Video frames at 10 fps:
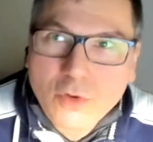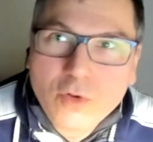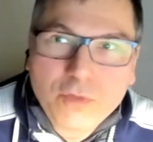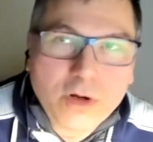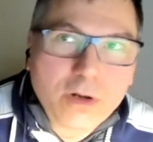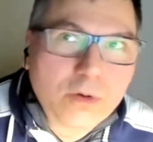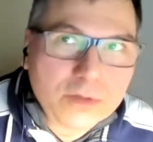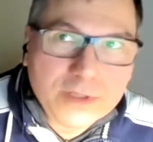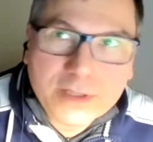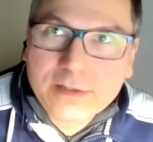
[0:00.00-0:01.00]

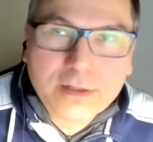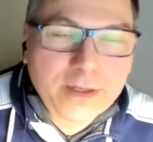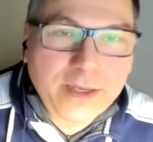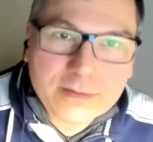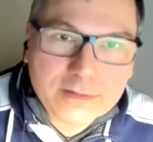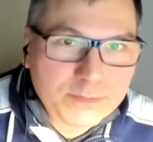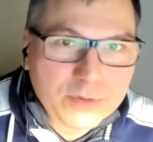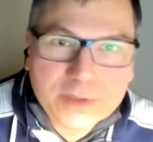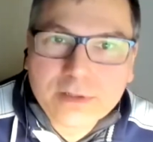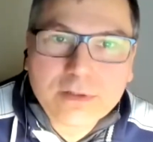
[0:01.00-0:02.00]
overloading and
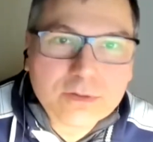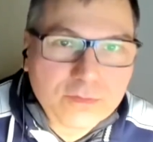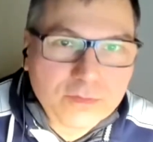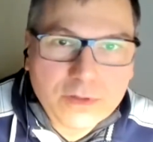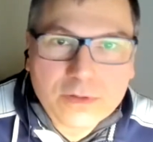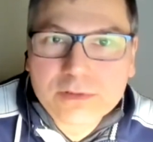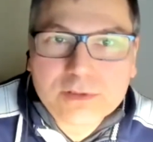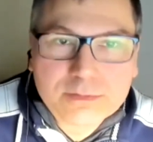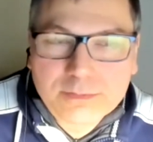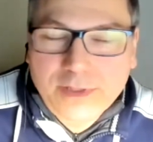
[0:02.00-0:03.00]
putting a lot of
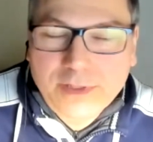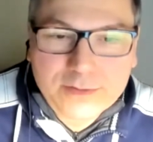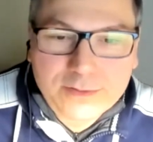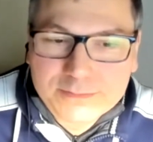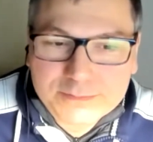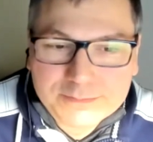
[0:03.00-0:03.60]
notes and so on.